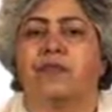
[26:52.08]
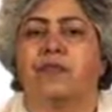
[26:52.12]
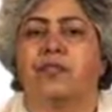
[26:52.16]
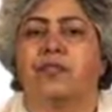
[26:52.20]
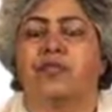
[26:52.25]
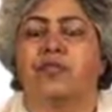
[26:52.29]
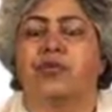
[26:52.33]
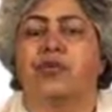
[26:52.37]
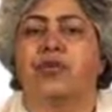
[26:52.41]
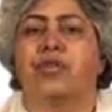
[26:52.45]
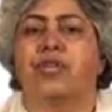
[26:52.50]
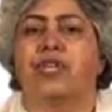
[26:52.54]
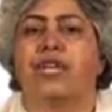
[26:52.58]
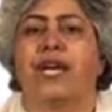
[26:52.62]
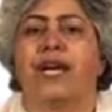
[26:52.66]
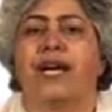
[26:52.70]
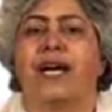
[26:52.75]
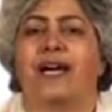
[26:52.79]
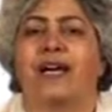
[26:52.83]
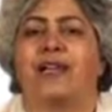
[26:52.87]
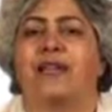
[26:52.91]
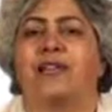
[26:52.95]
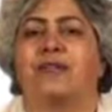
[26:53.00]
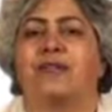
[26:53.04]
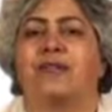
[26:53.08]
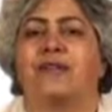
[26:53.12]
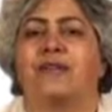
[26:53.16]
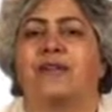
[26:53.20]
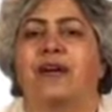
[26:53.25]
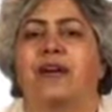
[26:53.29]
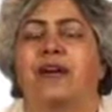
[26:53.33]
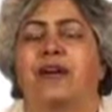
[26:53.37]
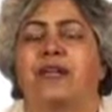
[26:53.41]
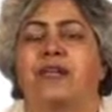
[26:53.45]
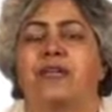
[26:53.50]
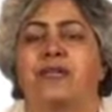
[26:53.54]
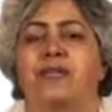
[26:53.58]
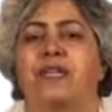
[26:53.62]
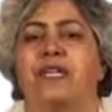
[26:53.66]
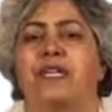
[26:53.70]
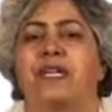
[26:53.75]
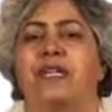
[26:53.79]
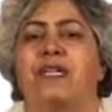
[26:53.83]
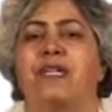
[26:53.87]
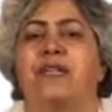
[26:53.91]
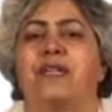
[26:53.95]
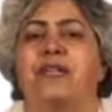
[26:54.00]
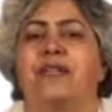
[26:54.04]
you can
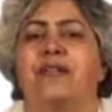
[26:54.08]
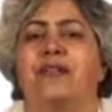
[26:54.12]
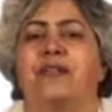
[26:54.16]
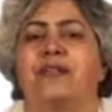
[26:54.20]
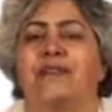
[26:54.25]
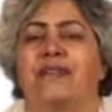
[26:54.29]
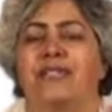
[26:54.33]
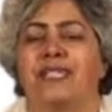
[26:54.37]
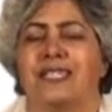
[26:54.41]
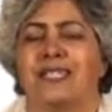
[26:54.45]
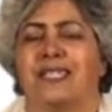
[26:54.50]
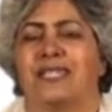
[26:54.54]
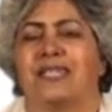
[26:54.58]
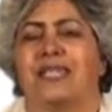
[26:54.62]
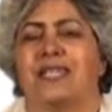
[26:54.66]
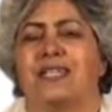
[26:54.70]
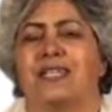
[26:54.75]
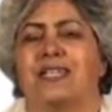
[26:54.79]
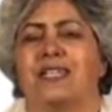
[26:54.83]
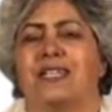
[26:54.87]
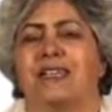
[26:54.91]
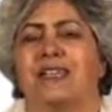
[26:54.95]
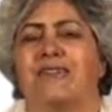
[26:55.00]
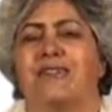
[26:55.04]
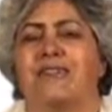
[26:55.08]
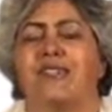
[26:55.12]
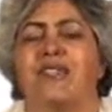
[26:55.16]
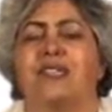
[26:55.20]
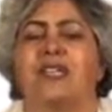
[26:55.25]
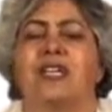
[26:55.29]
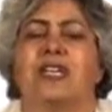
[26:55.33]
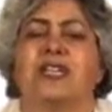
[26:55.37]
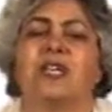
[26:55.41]
be reserved.